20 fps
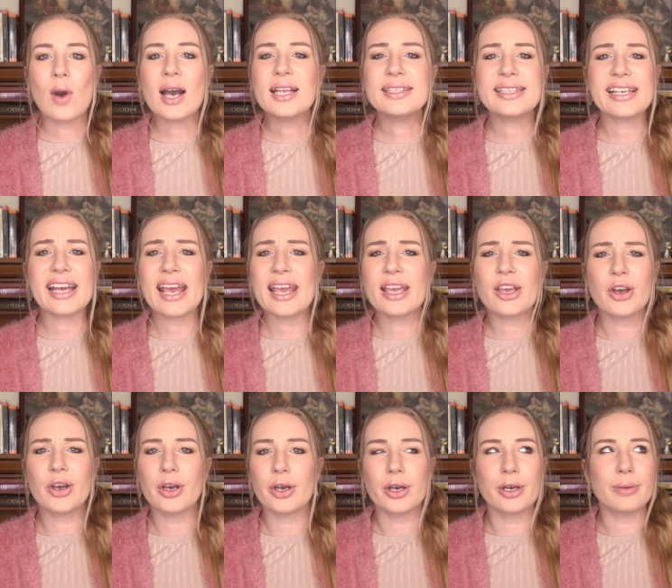One day
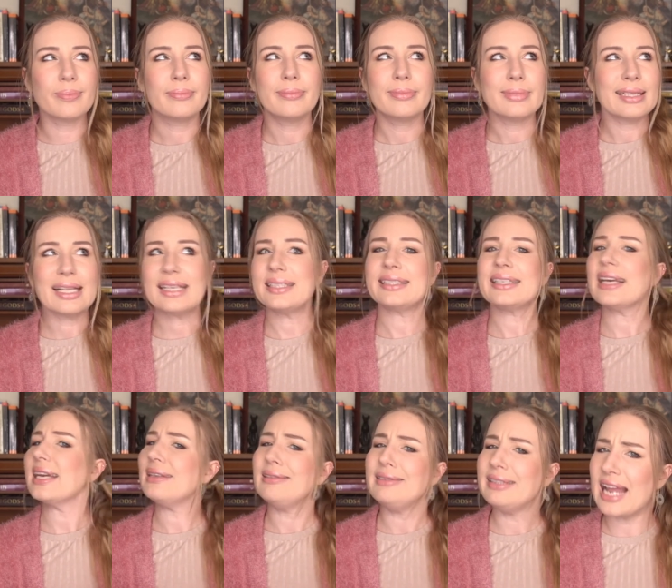her, let's
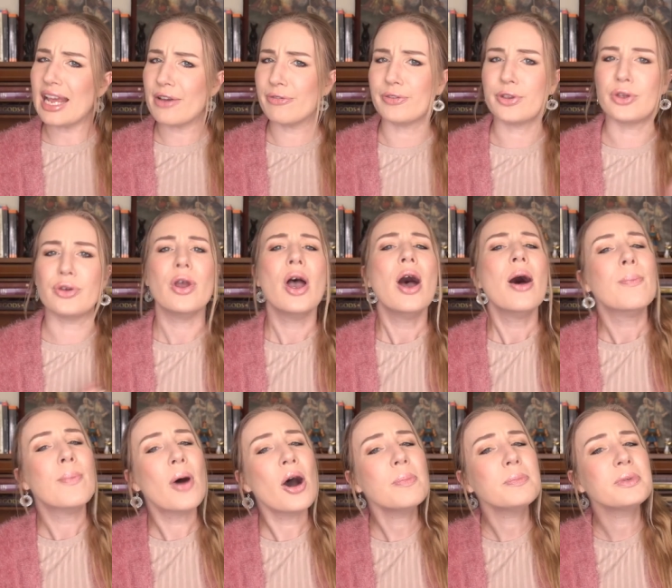say nephew,
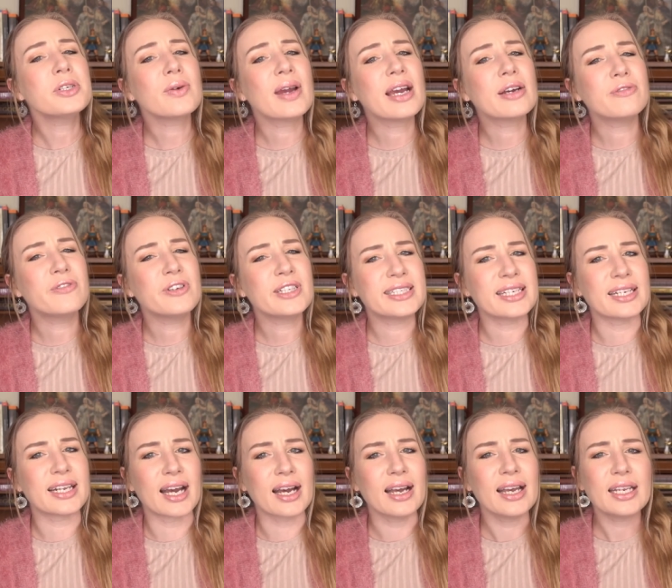popped around for
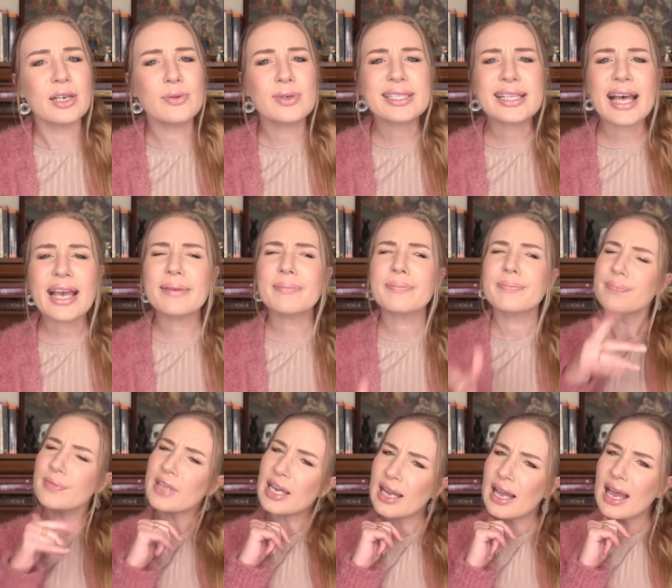dinner and he was like,
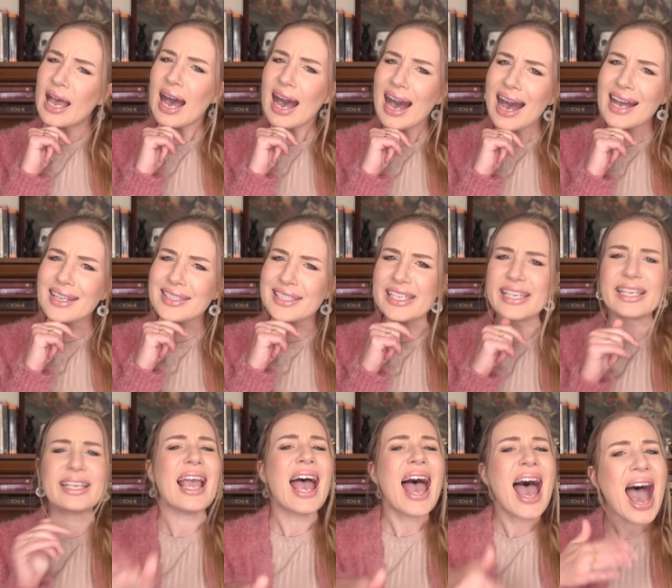
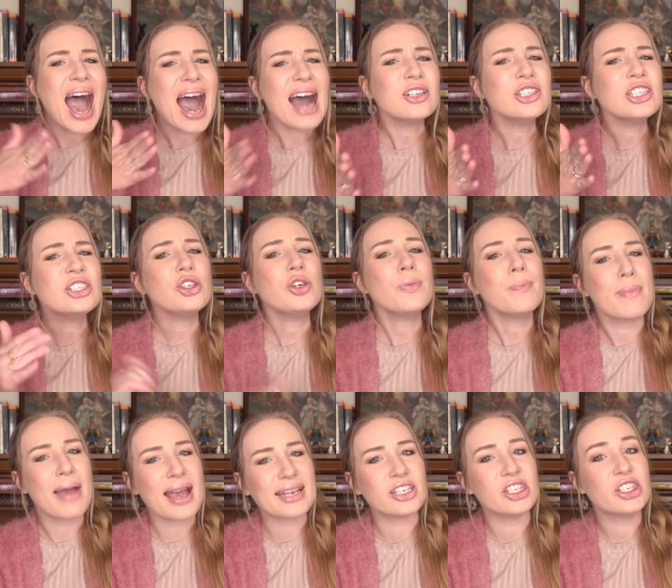Auntie, how did you
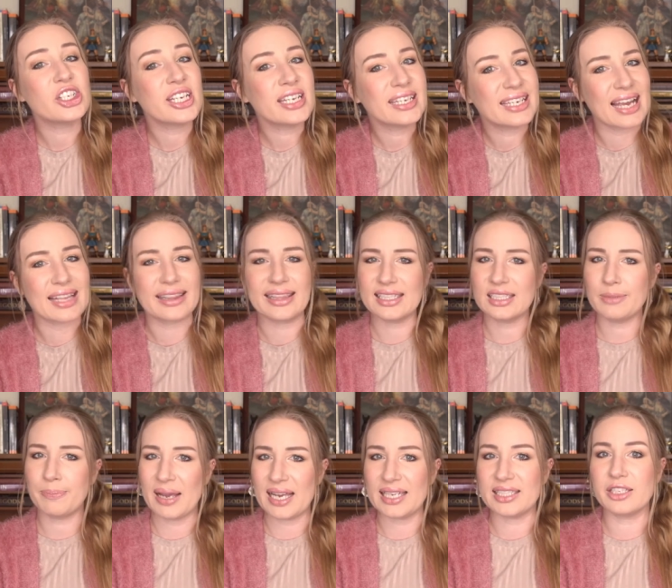manage to get
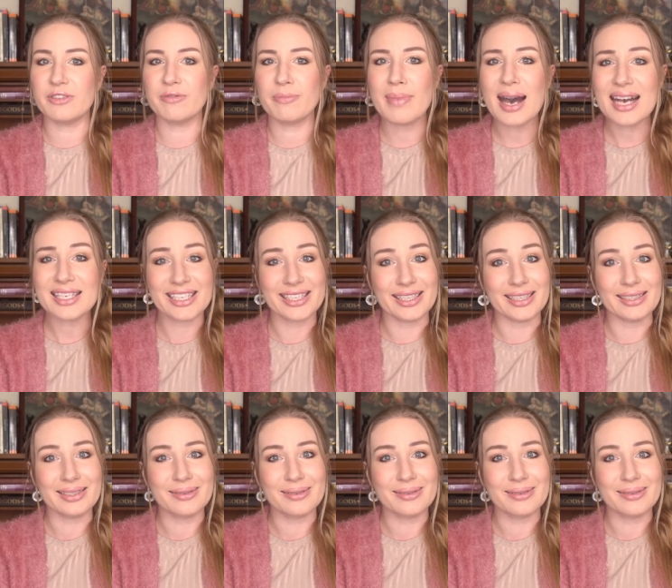this piece of mutton?